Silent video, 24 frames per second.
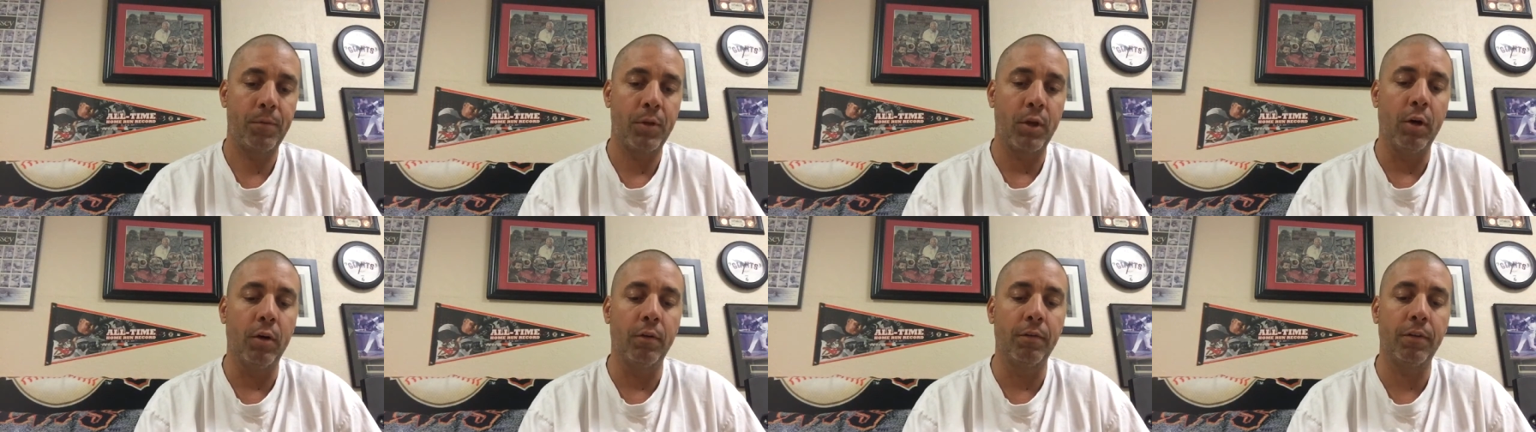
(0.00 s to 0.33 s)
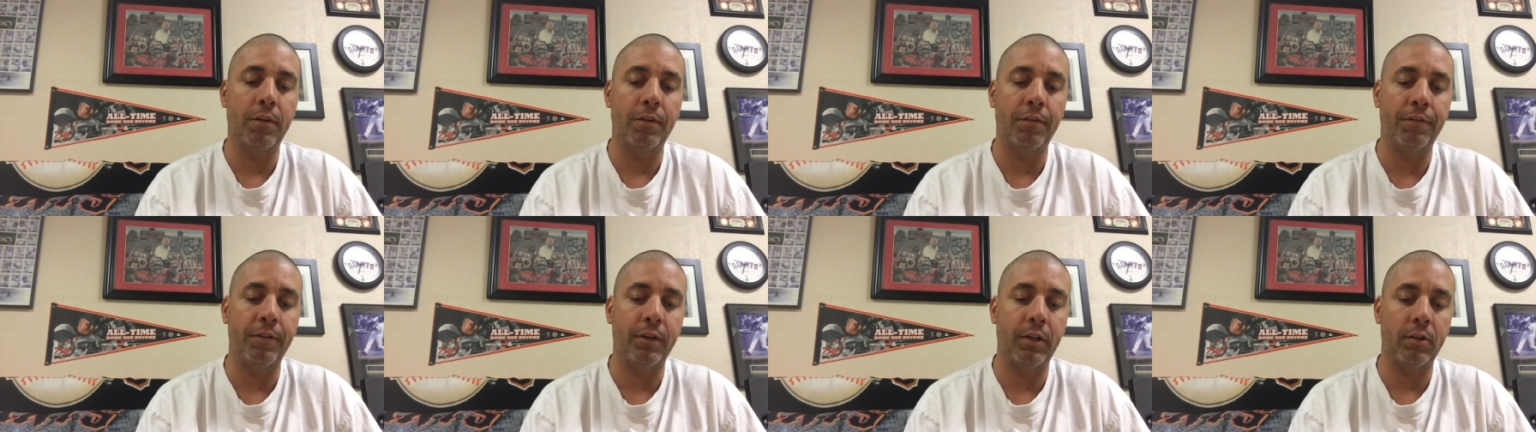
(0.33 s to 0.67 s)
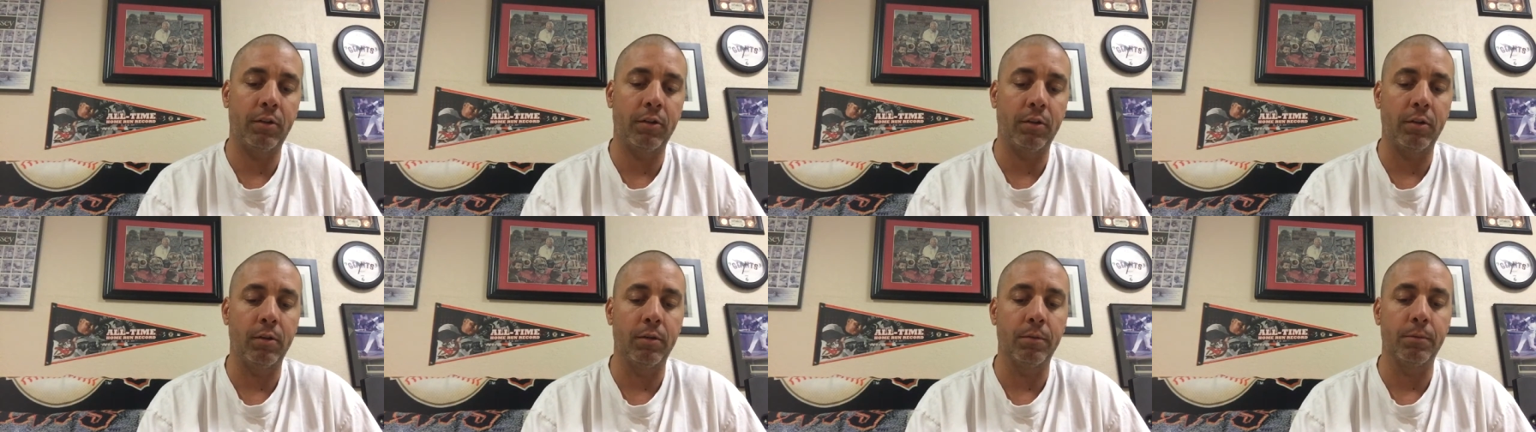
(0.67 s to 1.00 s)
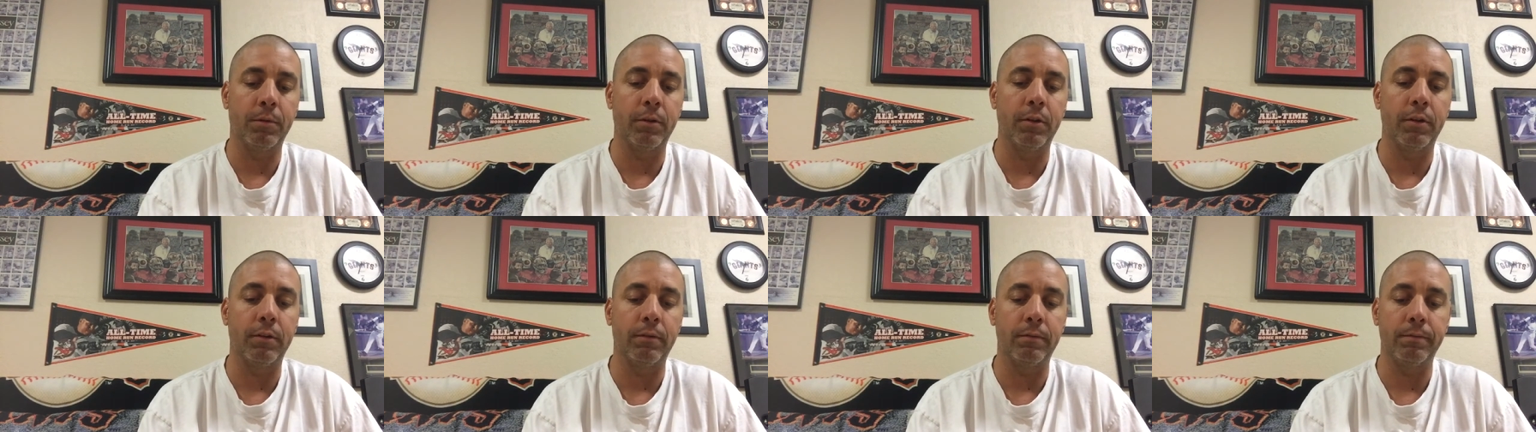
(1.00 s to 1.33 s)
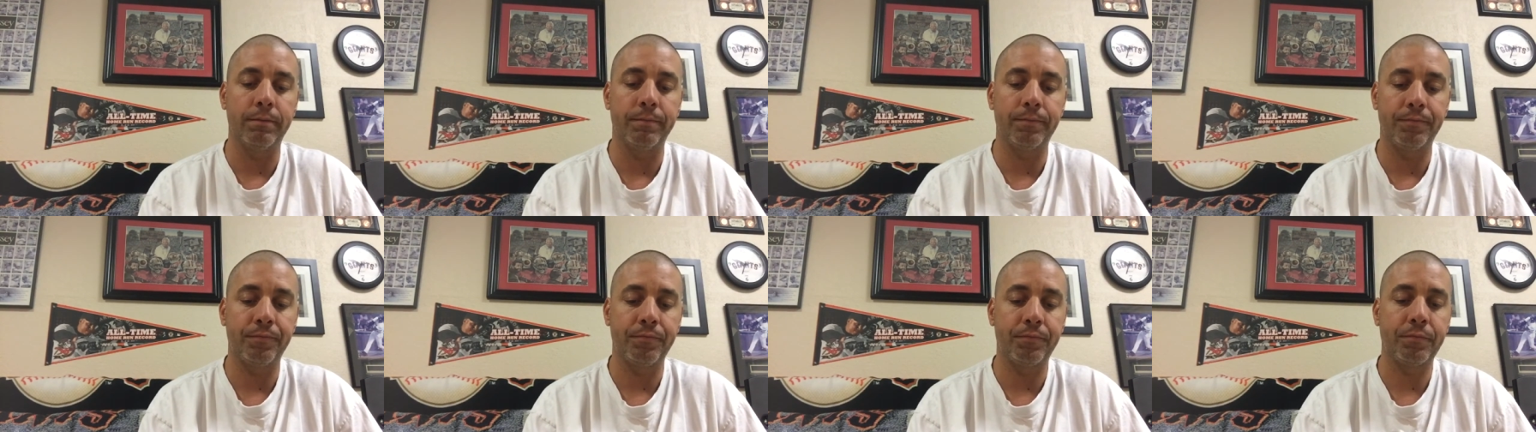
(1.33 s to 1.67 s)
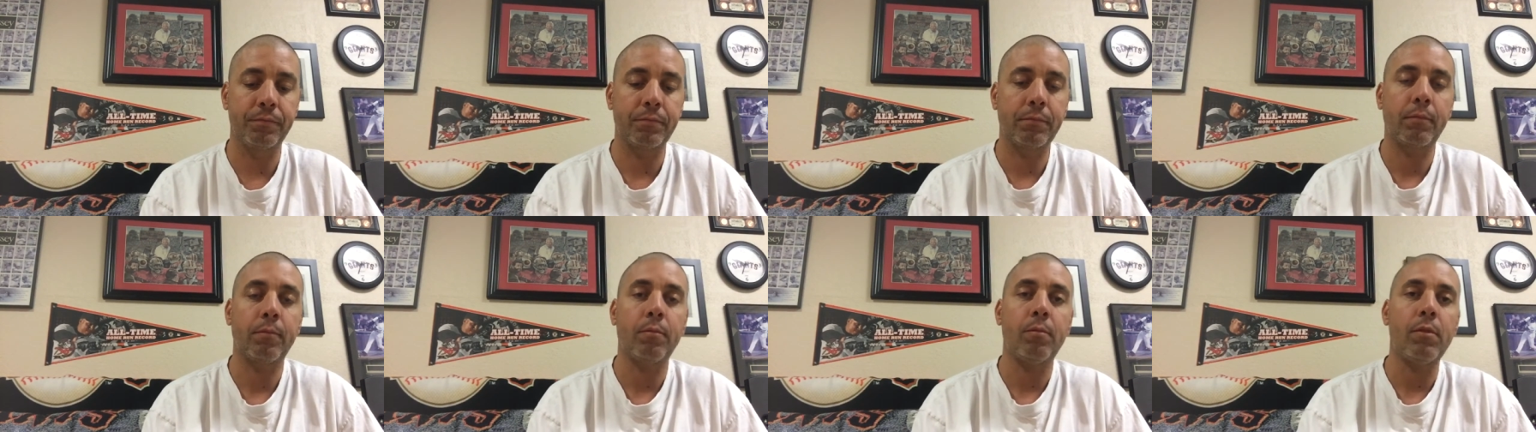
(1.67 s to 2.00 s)
over the fence home run.
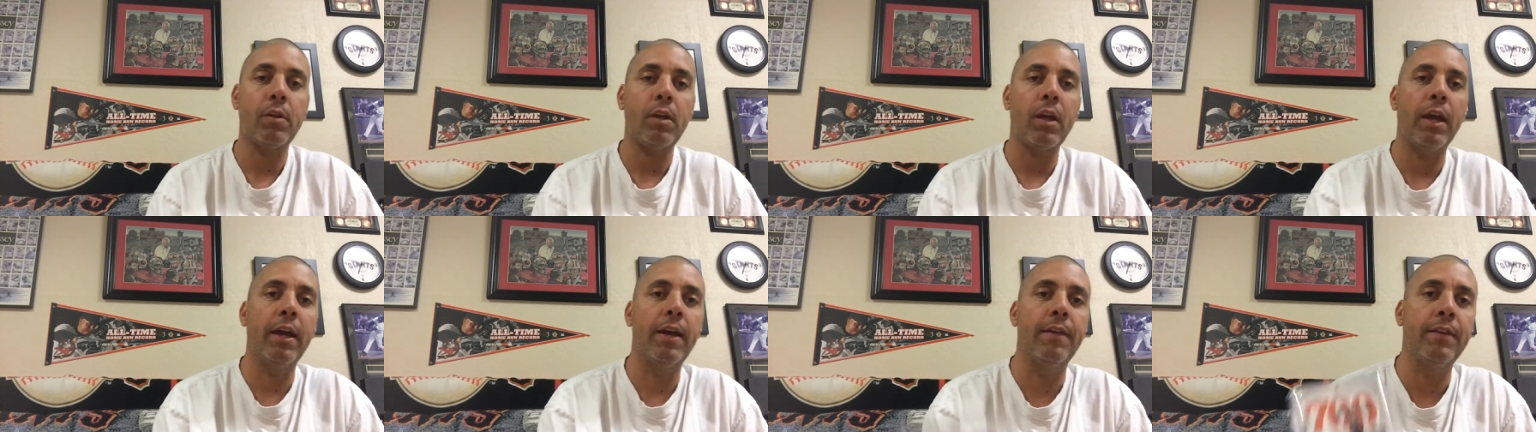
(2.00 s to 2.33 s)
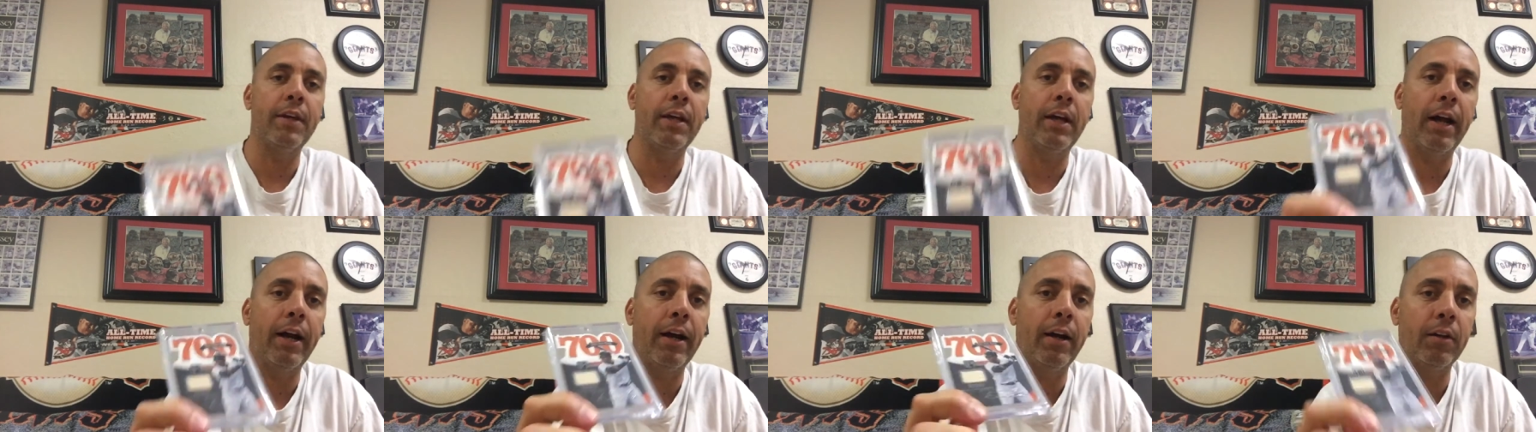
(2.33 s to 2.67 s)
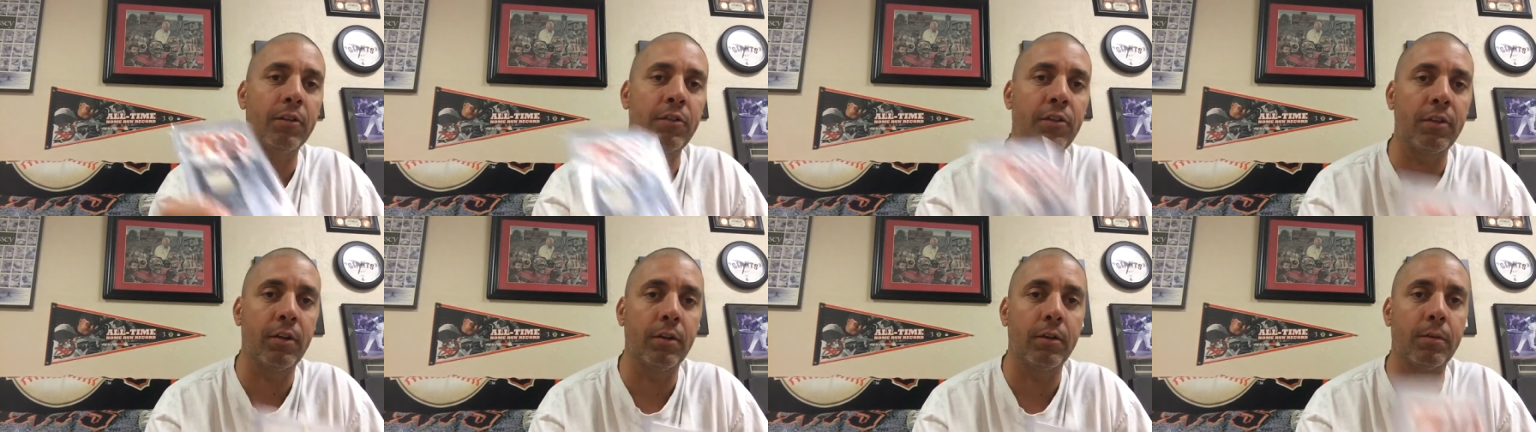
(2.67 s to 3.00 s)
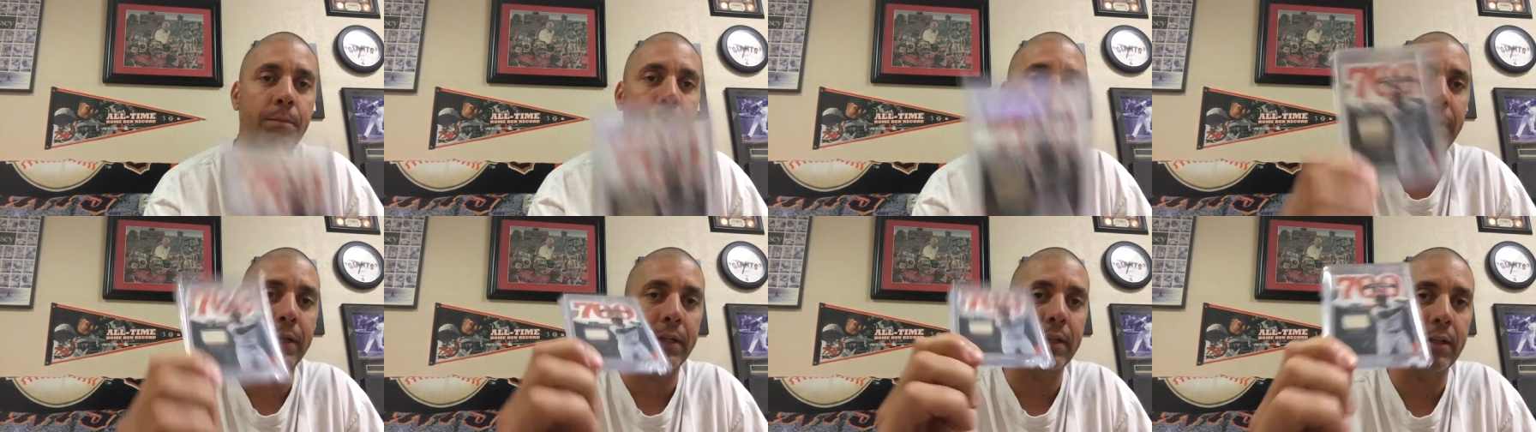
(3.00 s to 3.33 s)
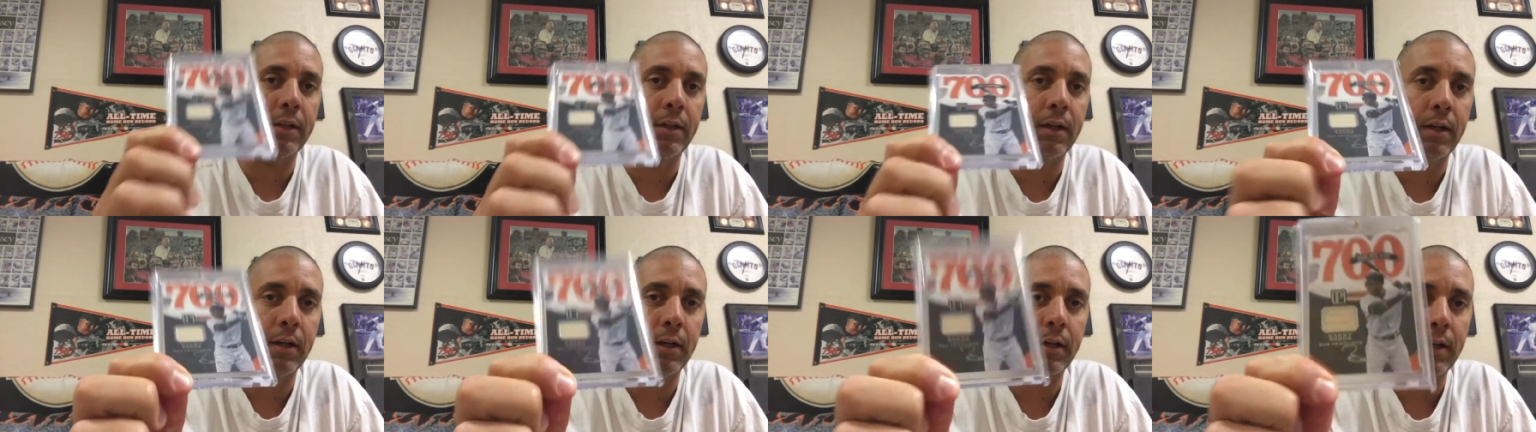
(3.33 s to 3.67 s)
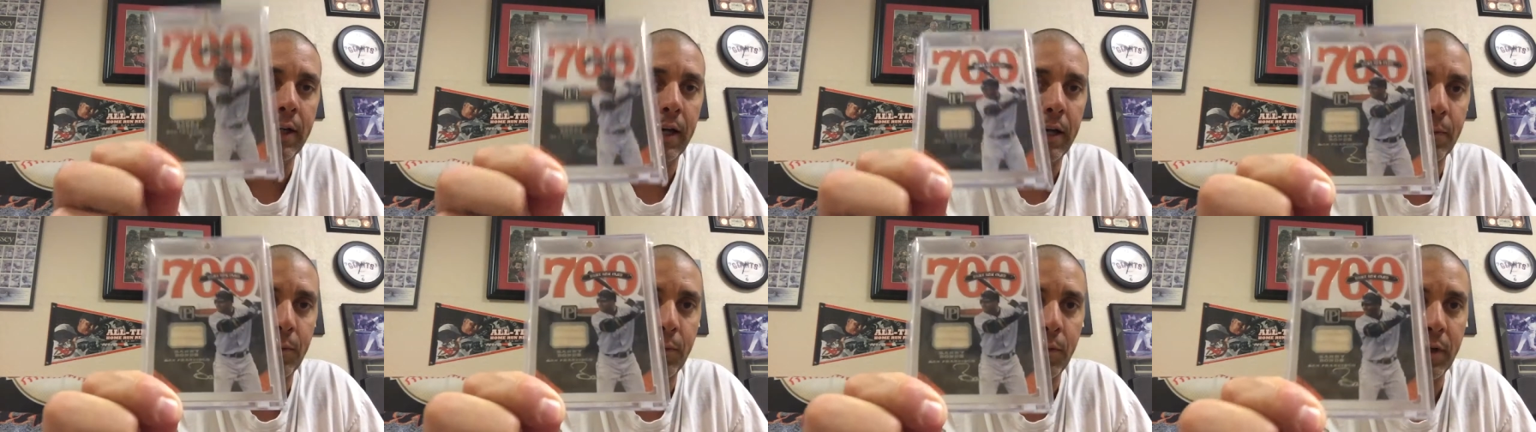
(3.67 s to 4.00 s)
And then I also picked uh,
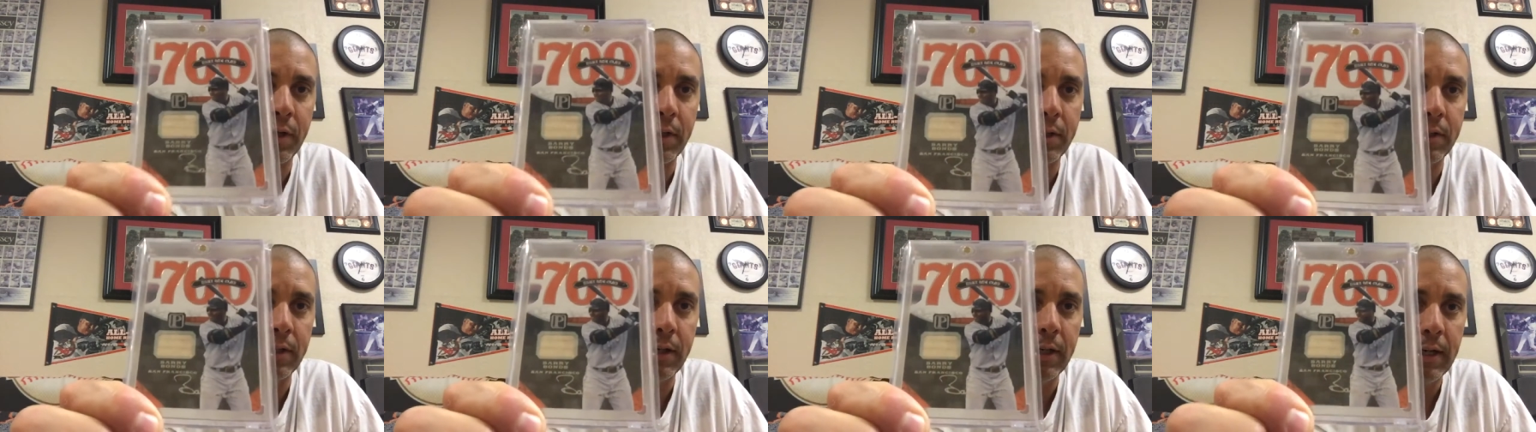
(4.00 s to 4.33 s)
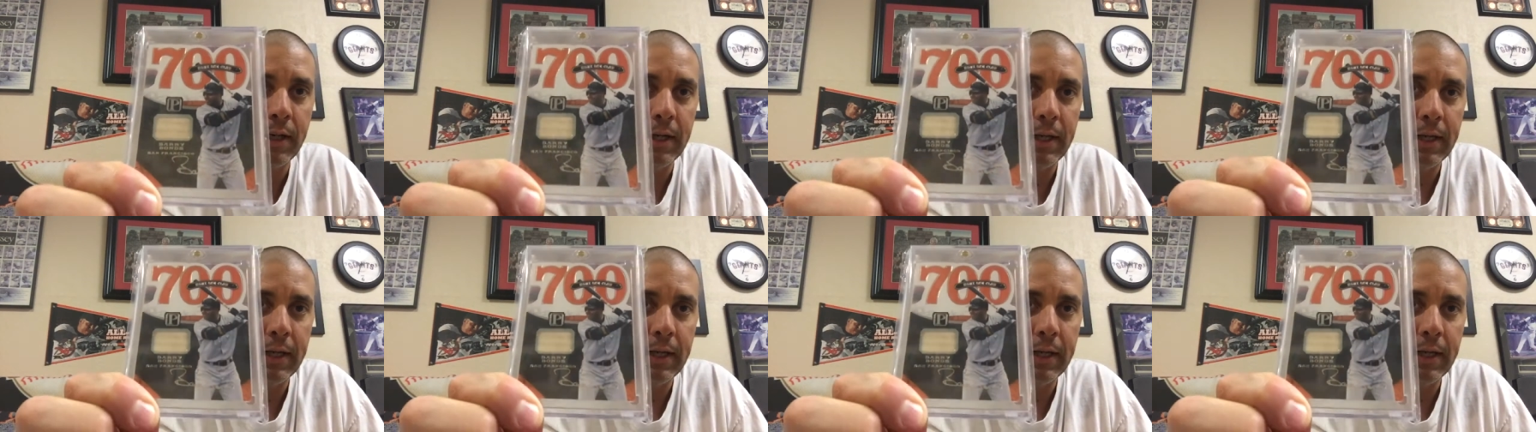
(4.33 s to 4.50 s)
got one